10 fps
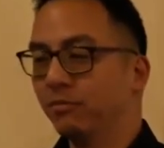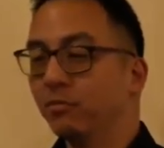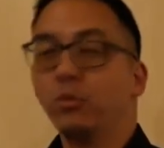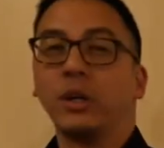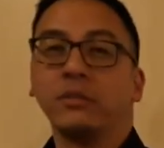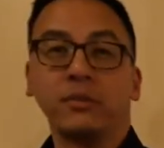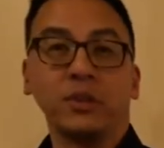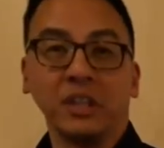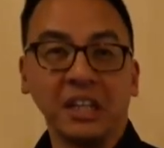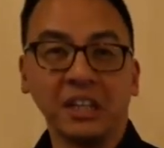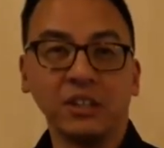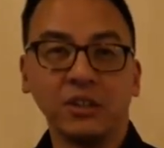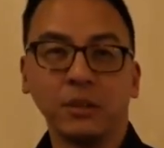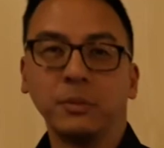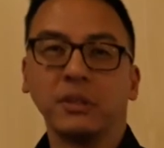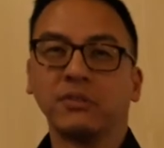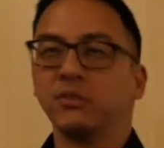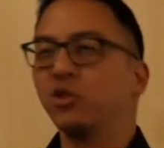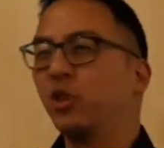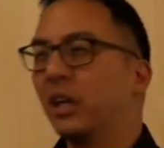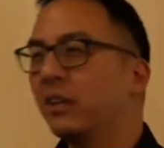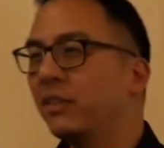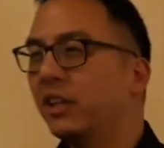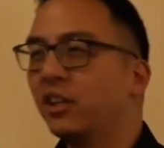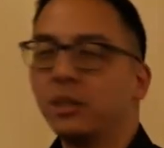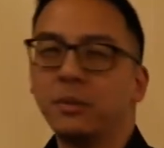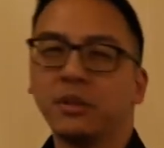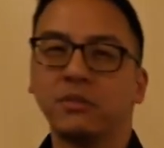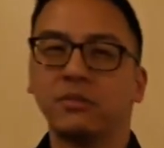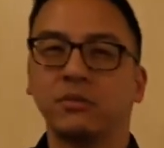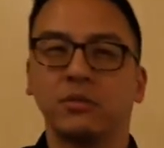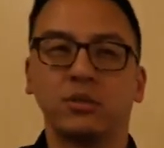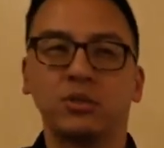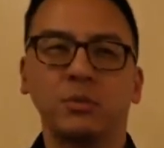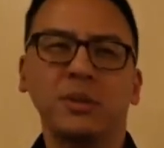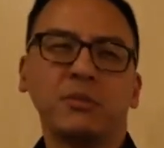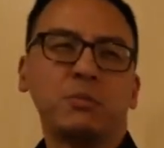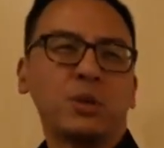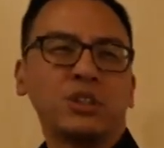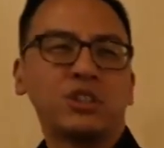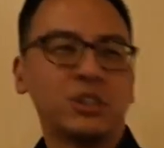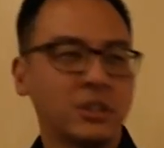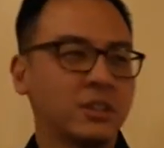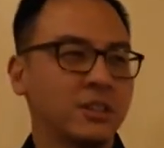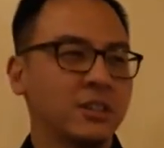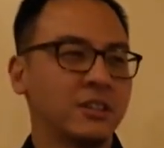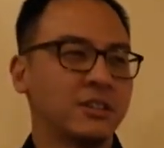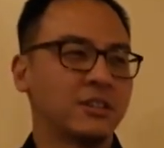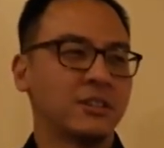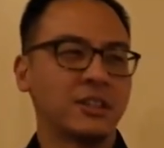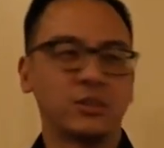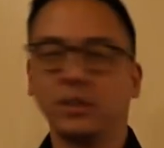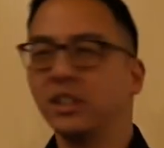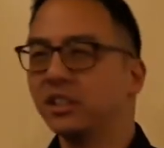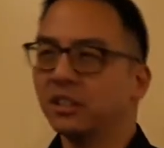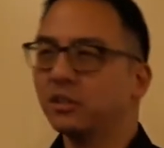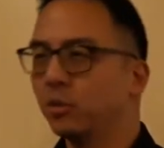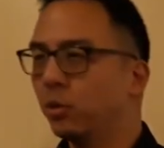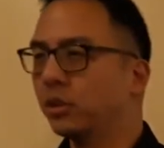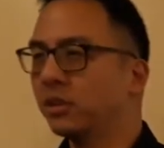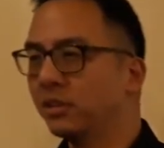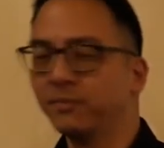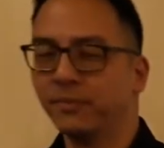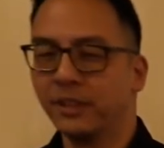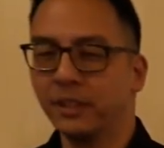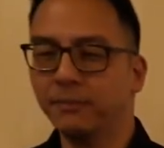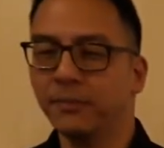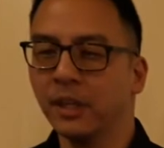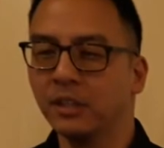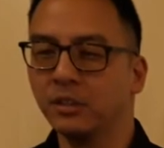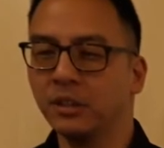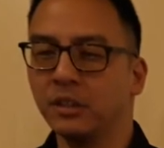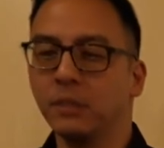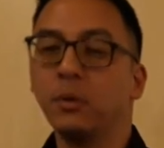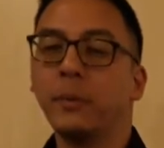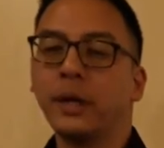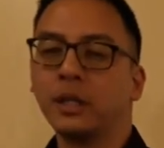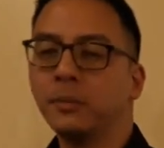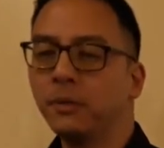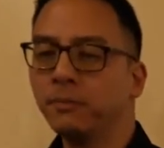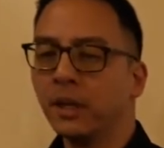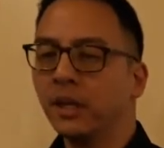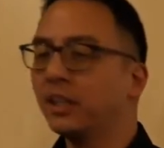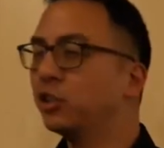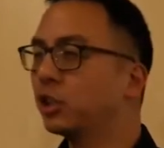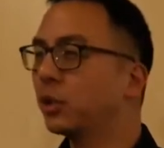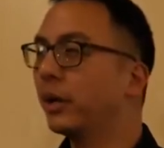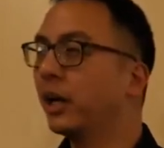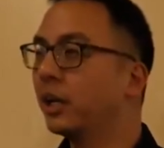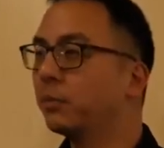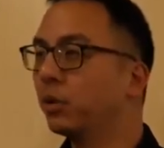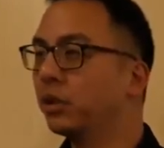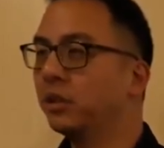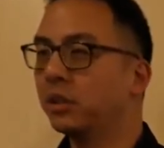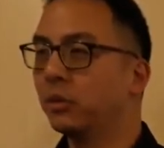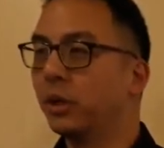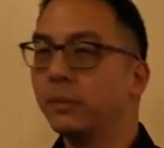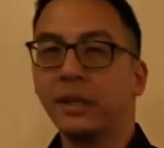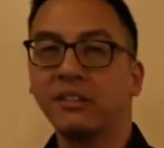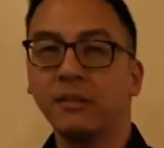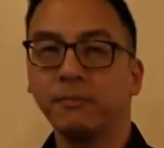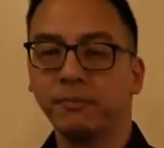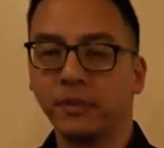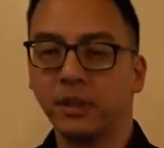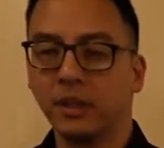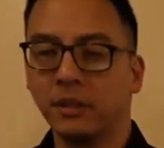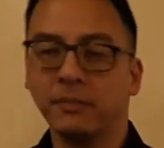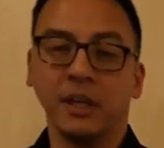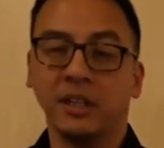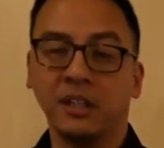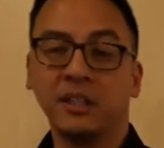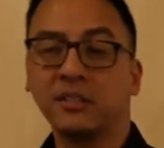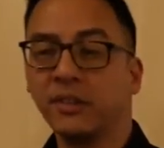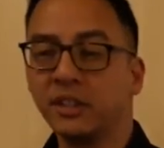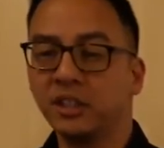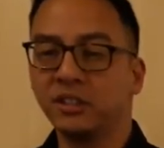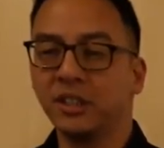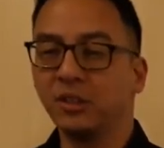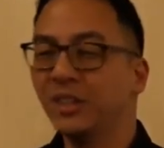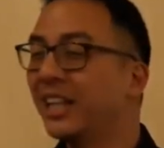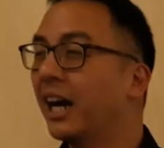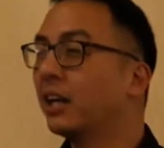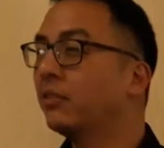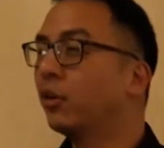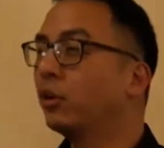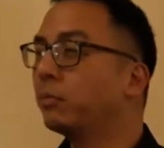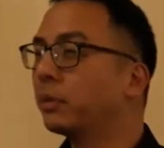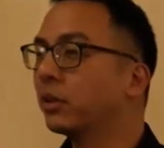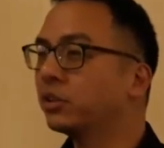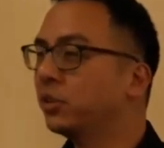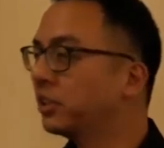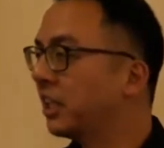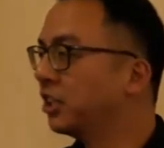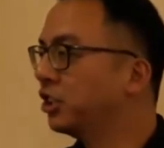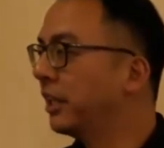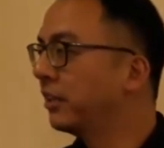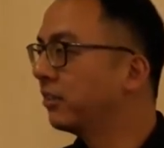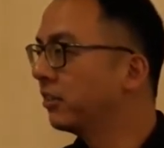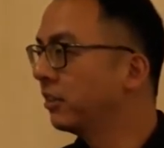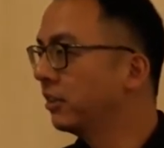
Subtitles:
whatever food you're eating, you know, a bit of gravy and a bit of soup, a bit of moisture. It's nice rather than just water. Yep. So it's more palatable. It's usually quite high in protein, the way they mix it. Okay. The disadvantage is that you need higher volume because it's not as energy dense.